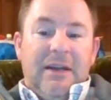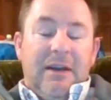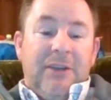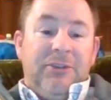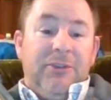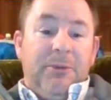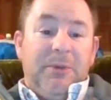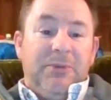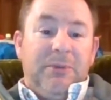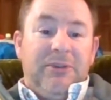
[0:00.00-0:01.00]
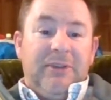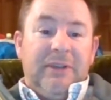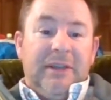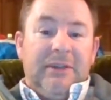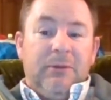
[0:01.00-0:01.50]
I sure wish we
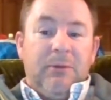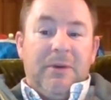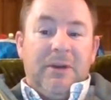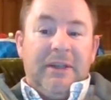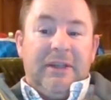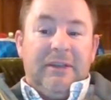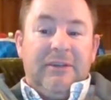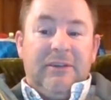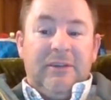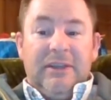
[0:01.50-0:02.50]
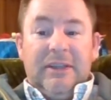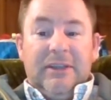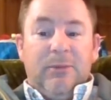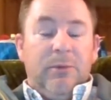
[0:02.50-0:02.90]
still had the robotics kits.